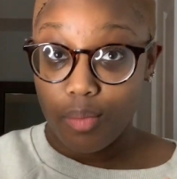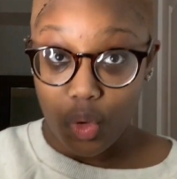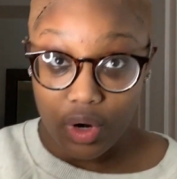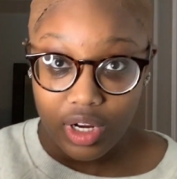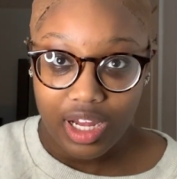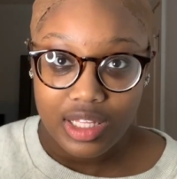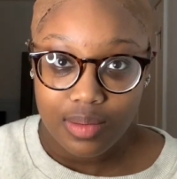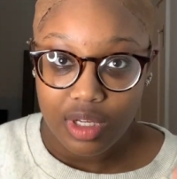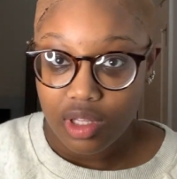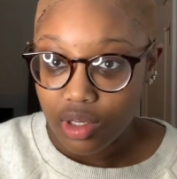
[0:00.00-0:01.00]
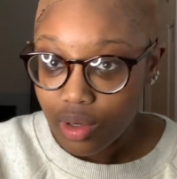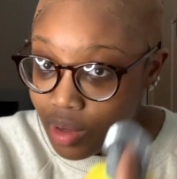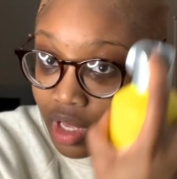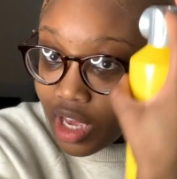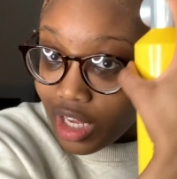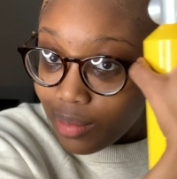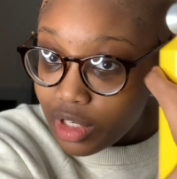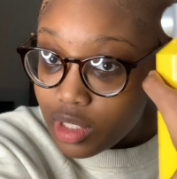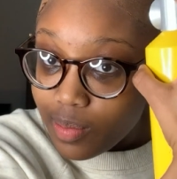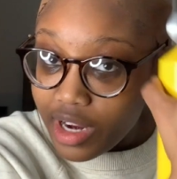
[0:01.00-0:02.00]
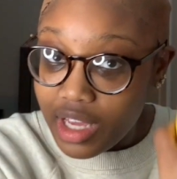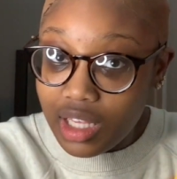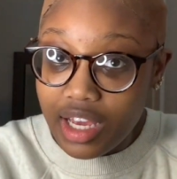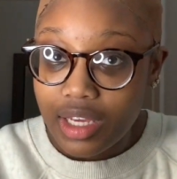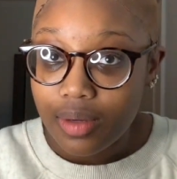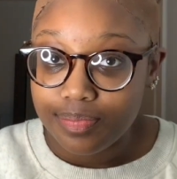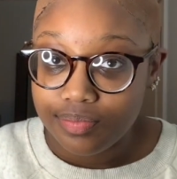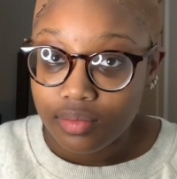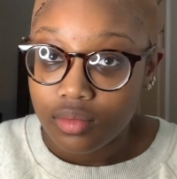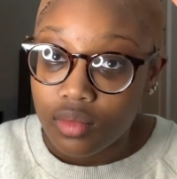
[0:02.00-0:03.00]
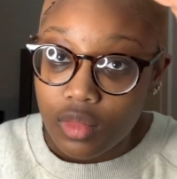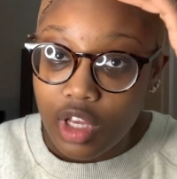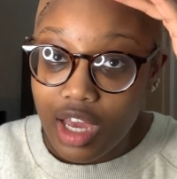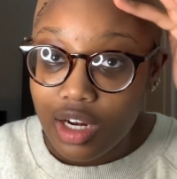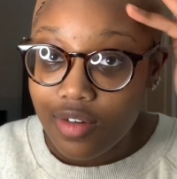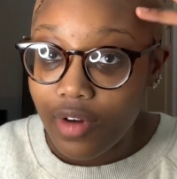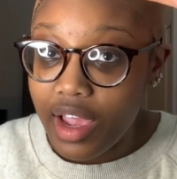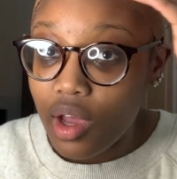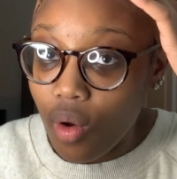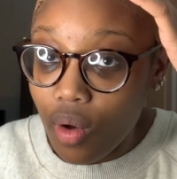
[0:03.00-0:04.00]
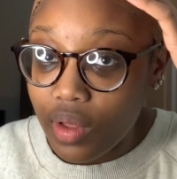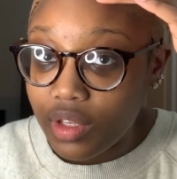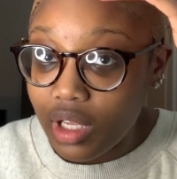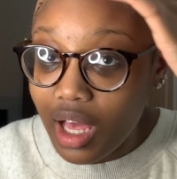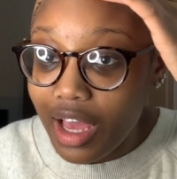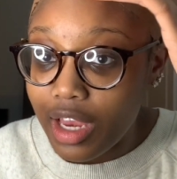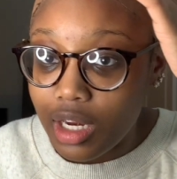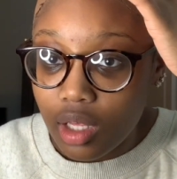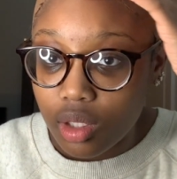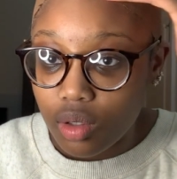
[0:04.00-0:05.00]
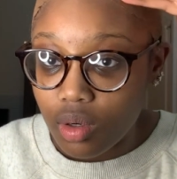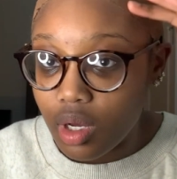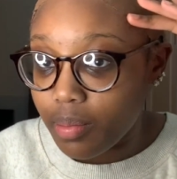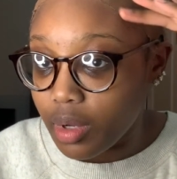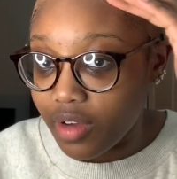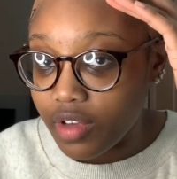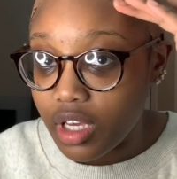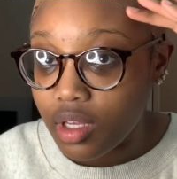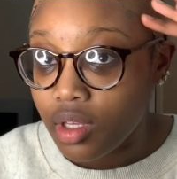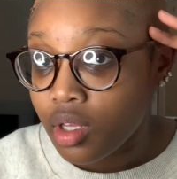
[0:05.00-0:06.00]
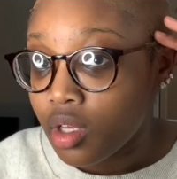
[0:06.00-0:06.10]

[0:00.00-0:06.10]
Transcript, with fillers: more Got to Be glue and I'm gonna spray it like kind of right on the line and a little above it.